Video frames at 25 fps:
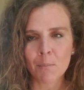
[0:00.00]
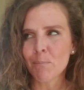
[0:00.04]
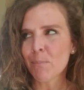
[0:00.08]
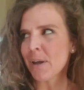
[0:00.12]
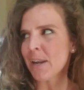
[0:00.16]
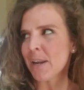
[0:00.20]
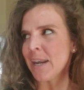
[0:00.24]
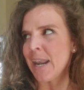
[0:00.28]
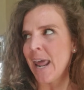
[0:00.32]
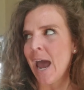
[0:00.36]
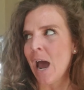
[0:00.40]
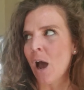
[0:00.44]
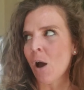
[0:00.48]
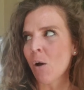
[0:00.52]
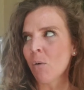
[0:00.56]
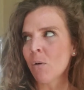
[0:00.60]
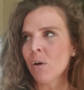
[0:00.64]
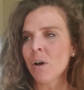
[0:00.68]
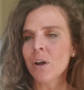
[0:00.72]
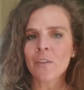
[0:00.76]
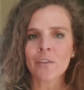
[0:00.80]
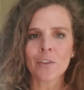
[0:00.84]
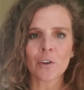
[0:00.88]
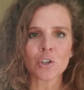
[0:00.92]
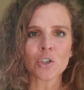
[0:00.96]
But
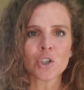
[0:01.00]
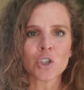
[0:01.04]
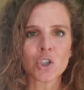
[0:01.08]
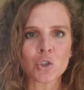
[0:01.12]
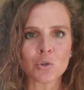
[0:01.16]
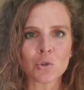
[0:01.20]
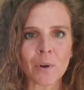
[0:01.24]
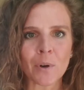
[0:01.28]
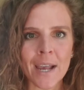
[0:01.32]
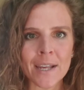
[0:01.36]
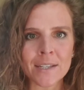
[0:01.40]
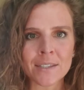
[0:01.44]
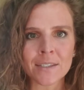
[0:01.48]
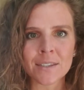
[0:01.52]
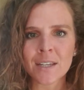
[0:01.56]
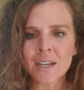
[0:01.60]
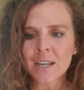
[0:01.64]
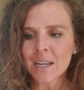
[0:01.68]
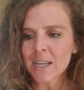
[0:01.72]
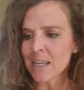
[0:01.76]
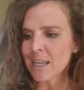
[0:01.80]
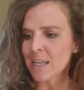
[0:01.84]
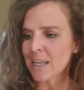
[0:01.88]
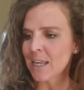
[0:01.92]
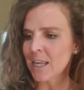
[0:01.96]
now they're
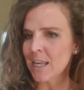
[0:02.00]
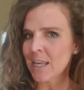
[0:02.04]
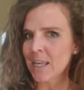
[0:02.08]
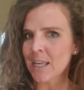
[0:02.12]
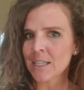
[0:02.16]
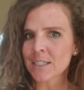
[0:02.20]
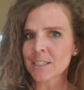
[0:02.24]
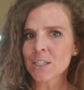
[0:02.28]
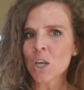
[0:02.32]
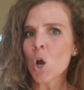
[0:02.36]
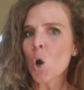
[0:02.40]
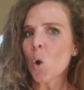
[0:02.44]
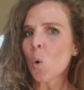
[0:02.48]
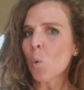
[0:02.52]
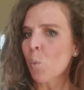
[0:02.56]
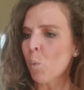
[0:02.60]
stressed, kids,